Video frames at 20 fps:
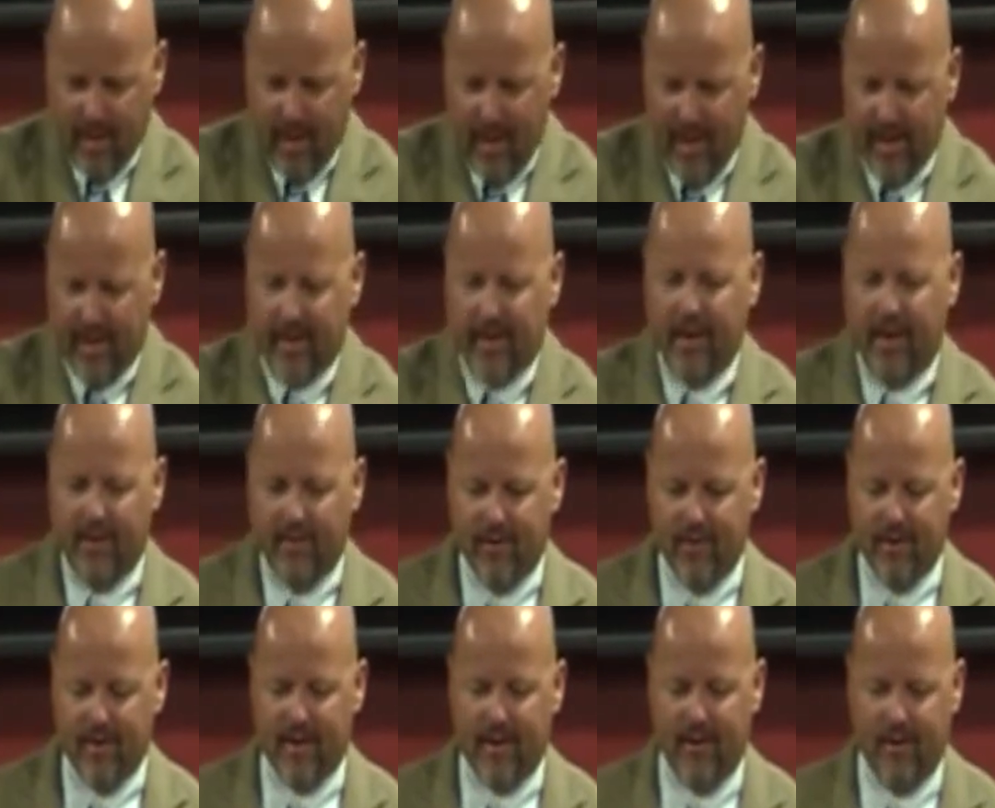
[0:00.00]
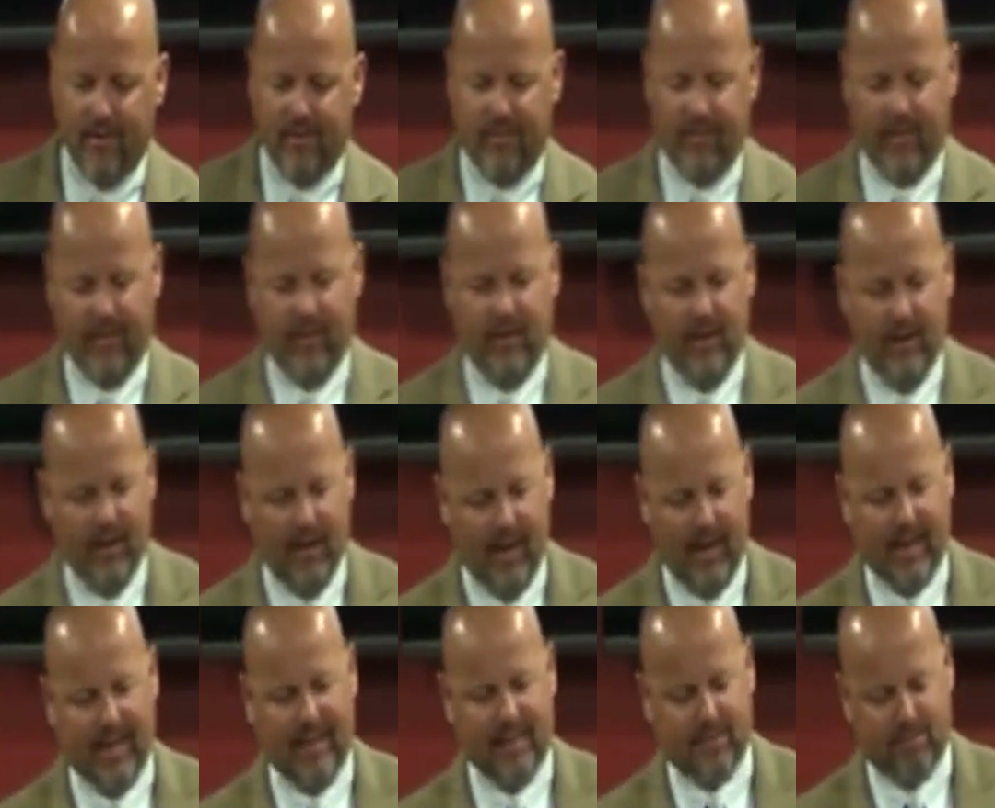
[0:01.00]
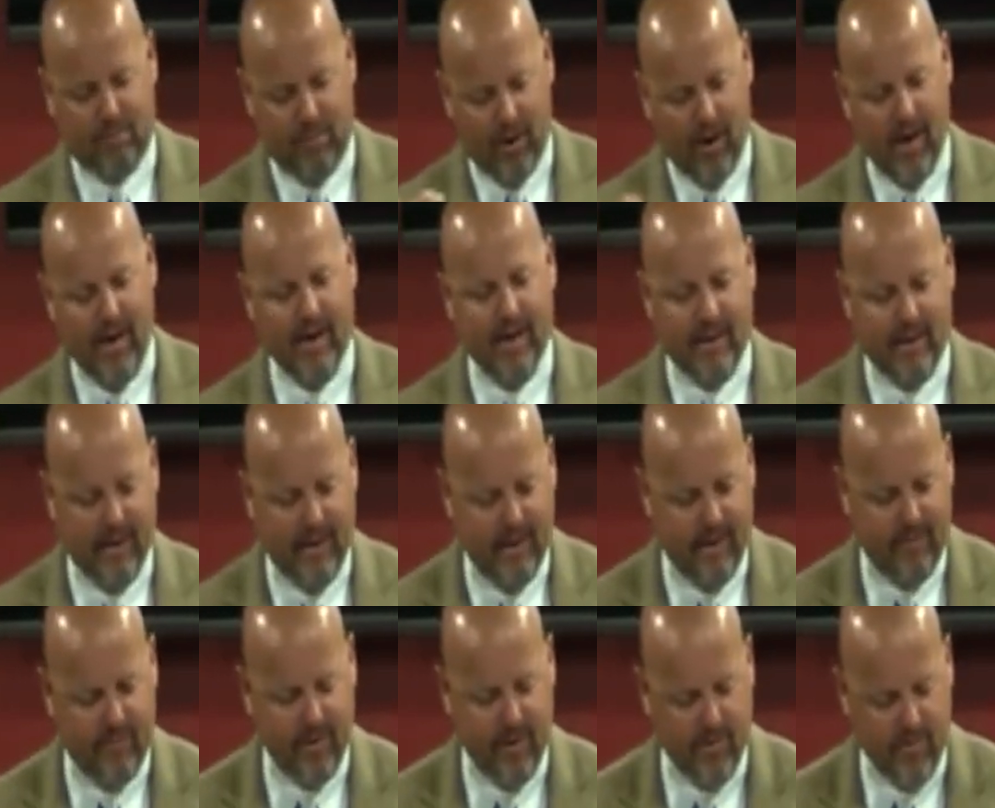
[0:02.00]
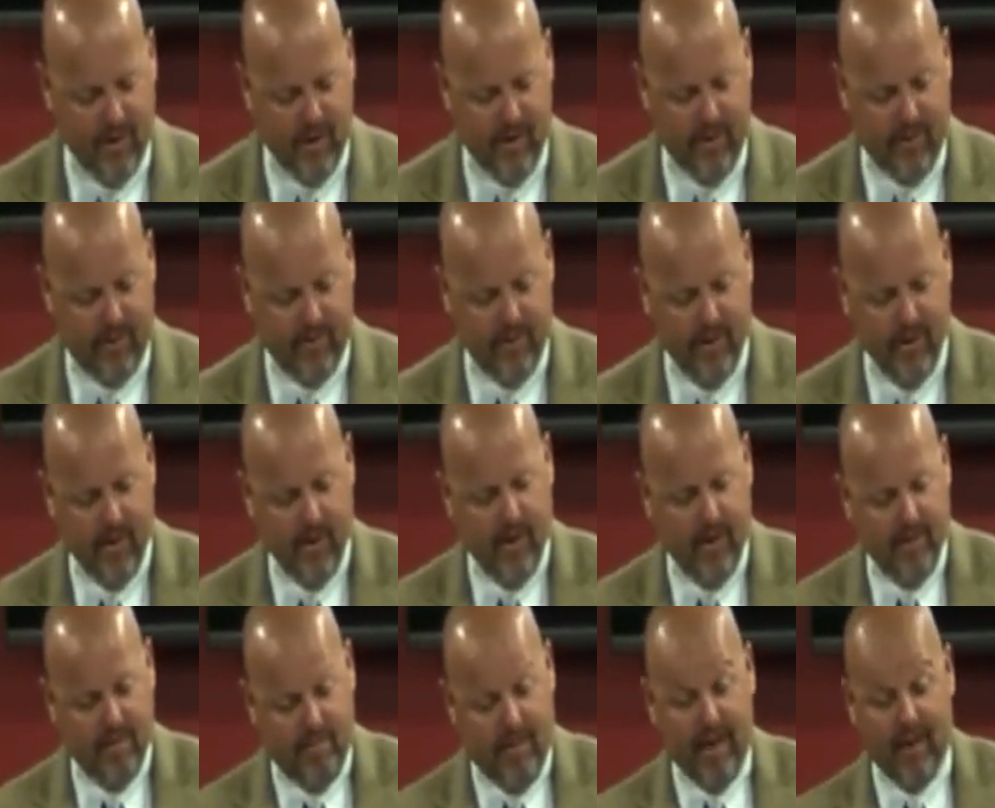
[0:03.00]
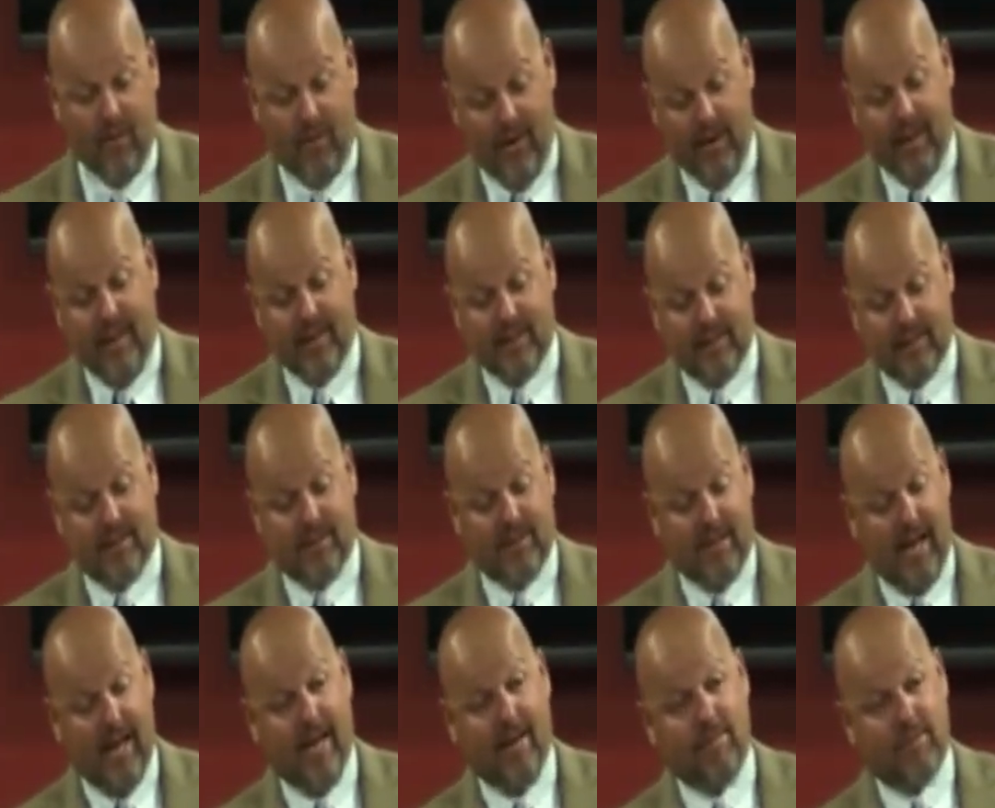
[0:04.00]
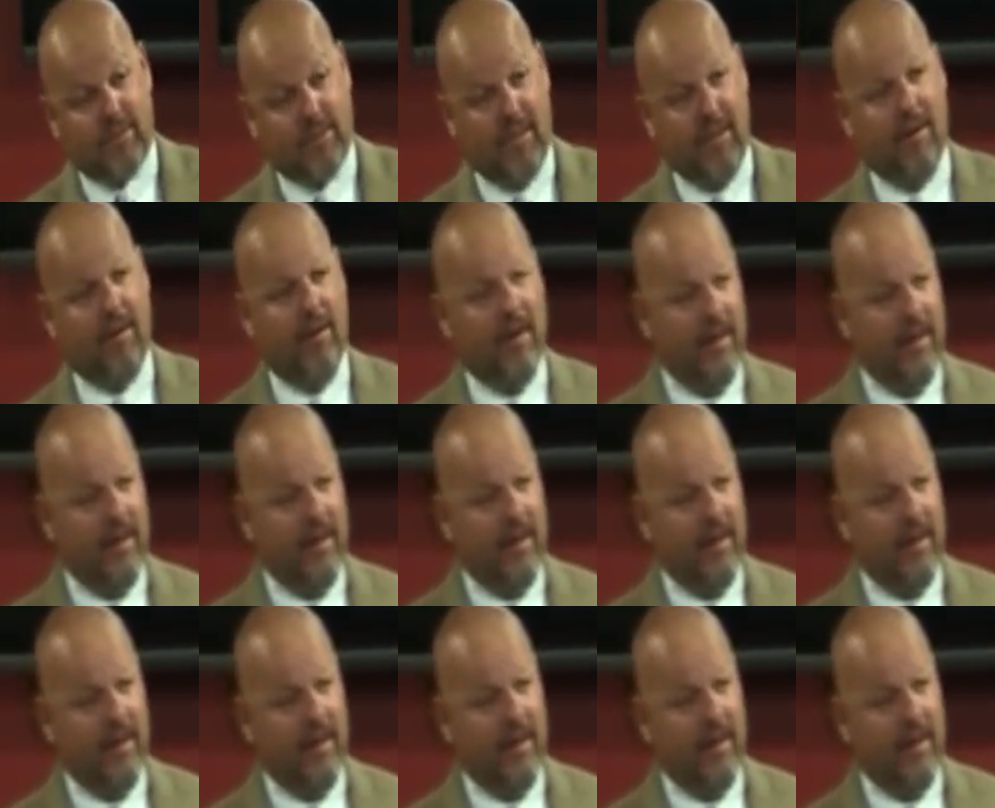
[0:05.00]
and covered it over, like it's branded, if you will. By the way, that's the same seer.